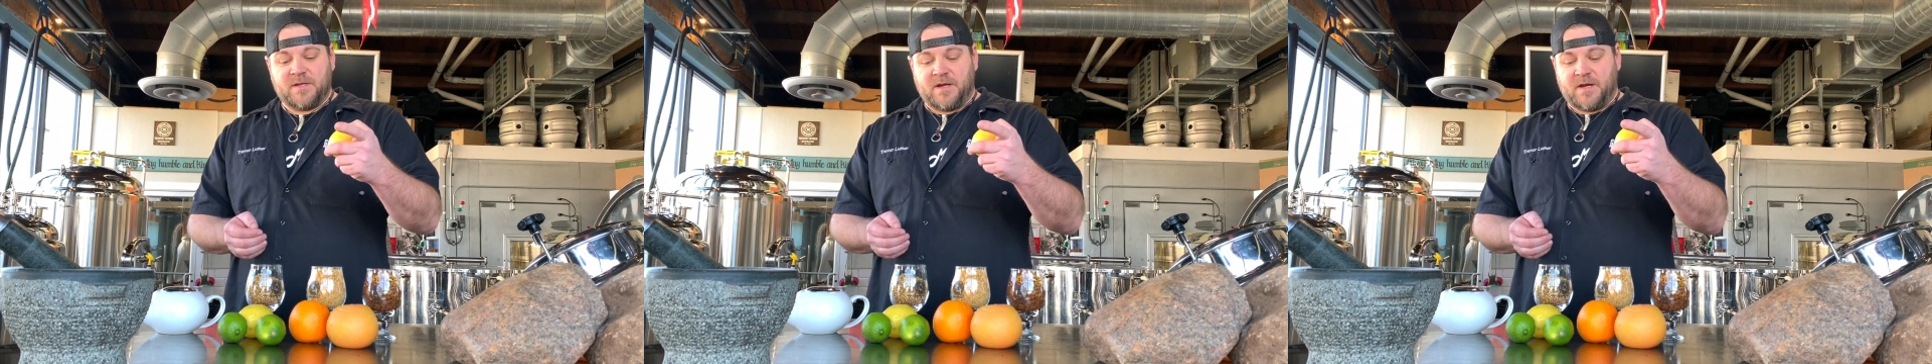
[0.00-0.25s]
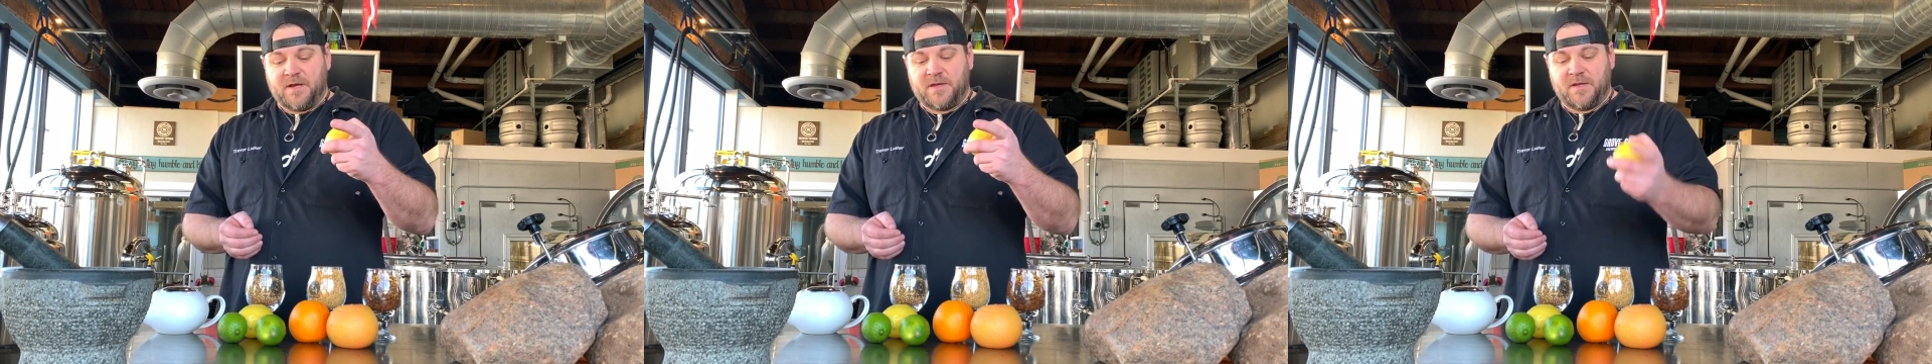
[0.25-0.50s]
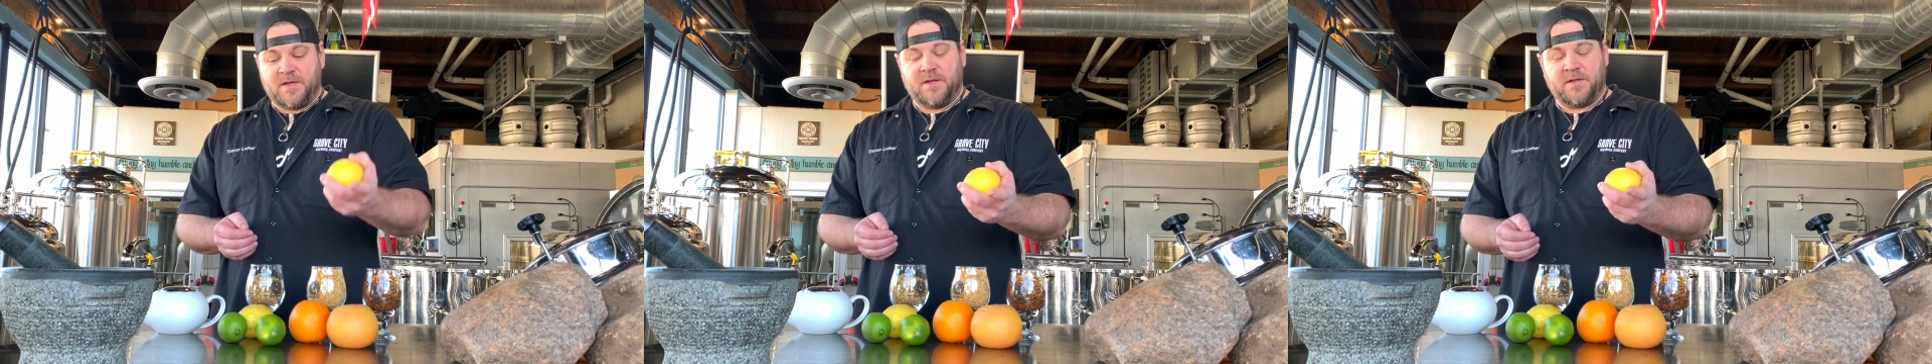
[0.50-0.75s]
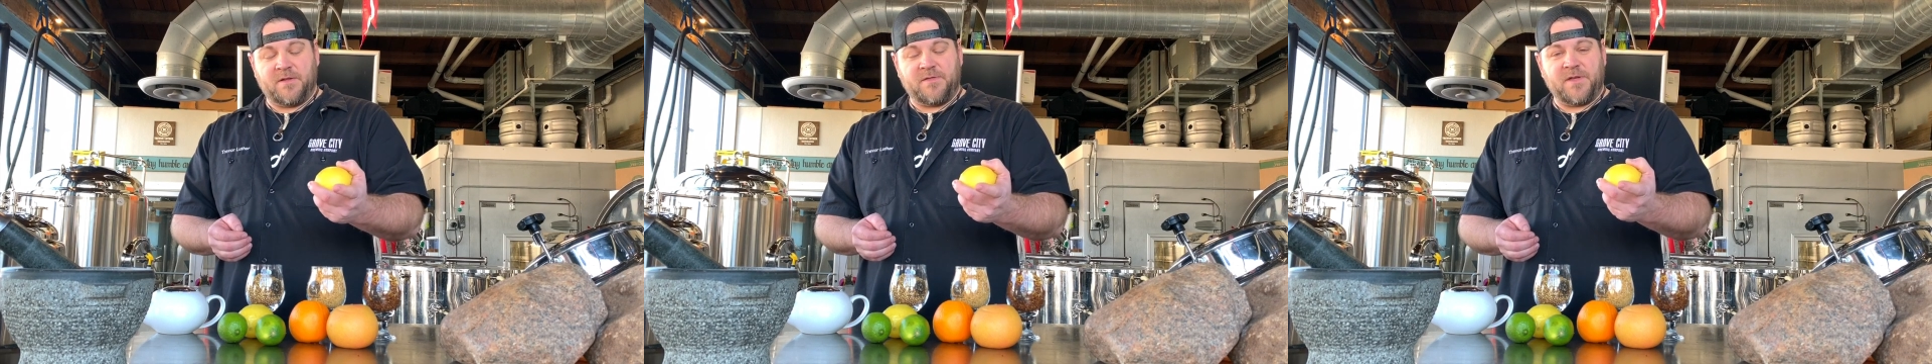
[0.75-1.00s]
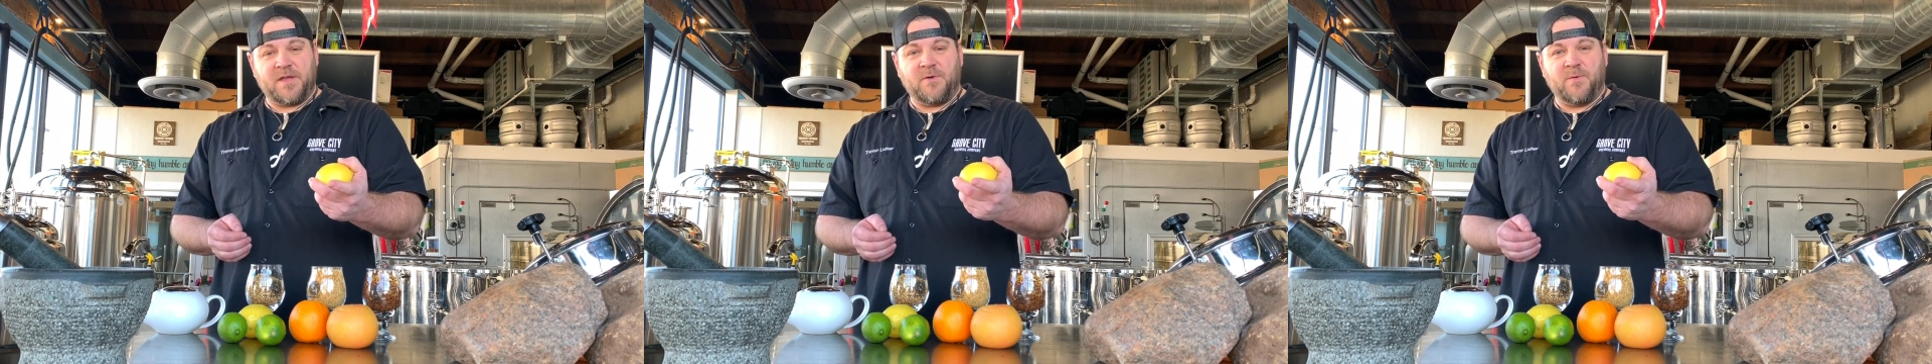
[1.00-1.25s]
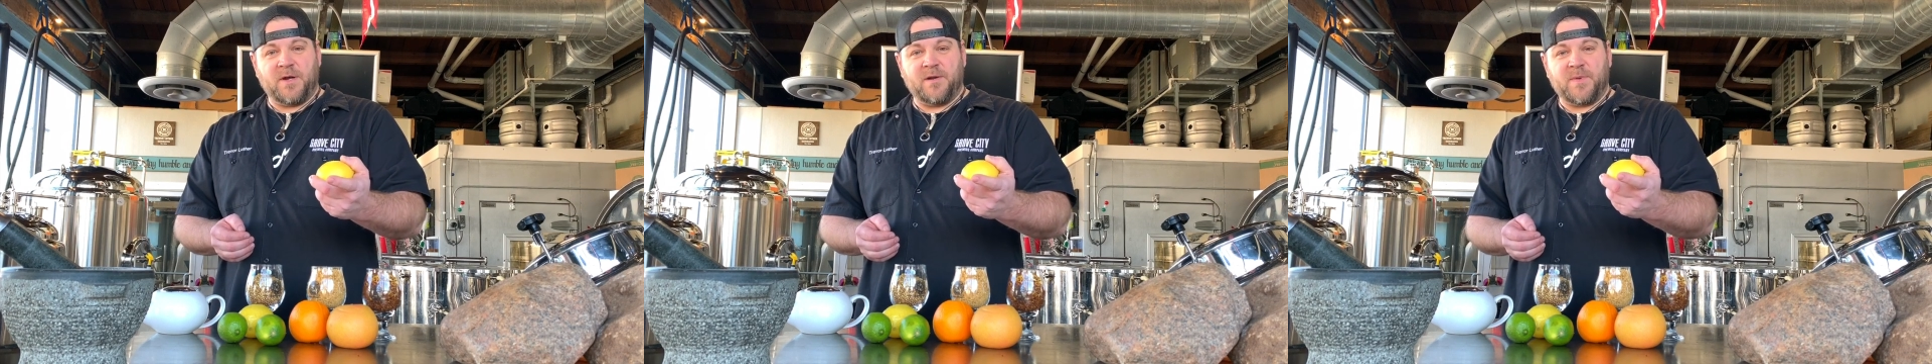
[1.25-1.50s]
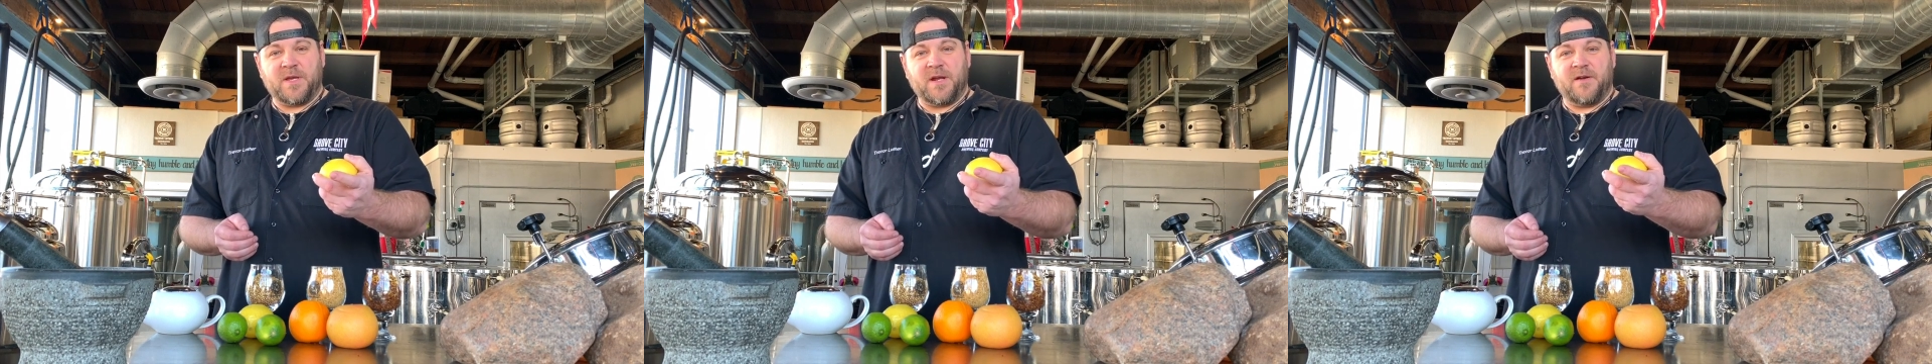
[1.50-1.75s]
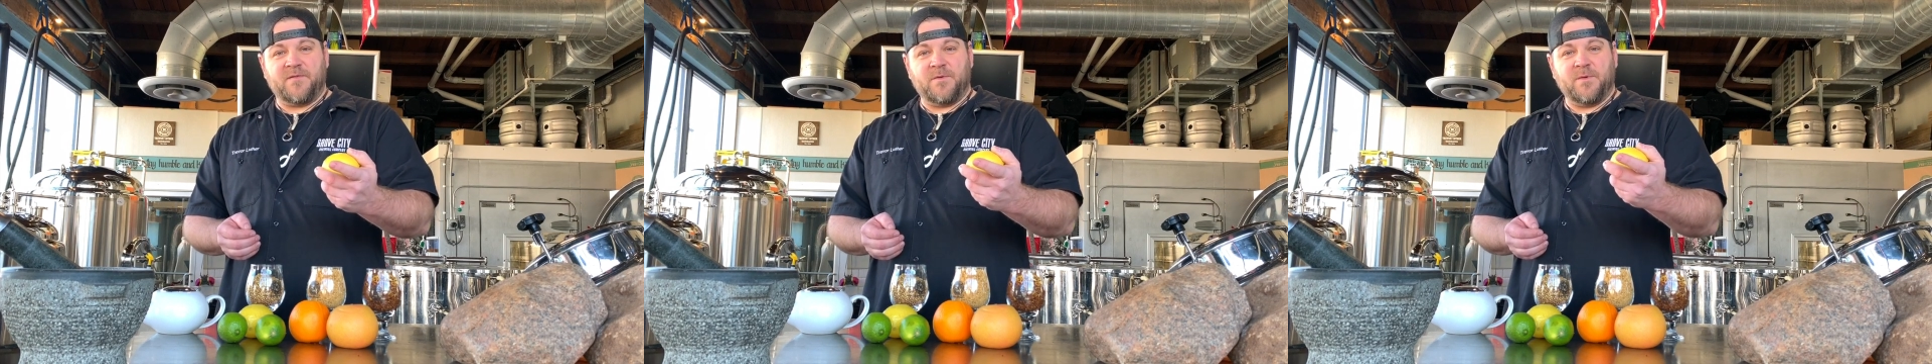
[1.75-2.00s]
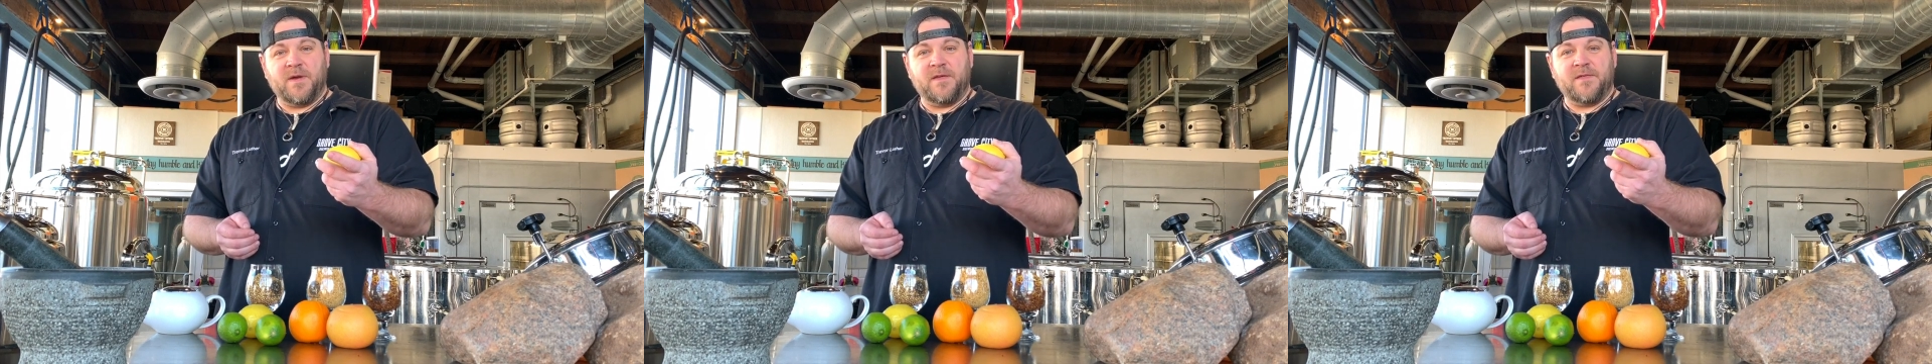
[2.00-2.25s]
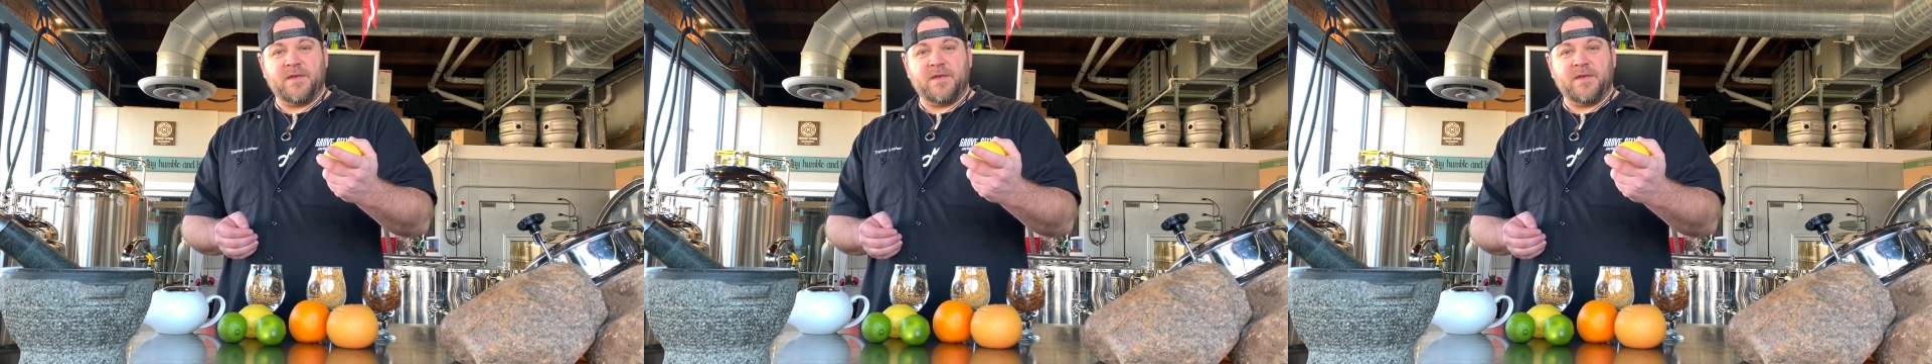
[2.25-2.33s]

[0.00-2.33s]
Another thing you want to be careful with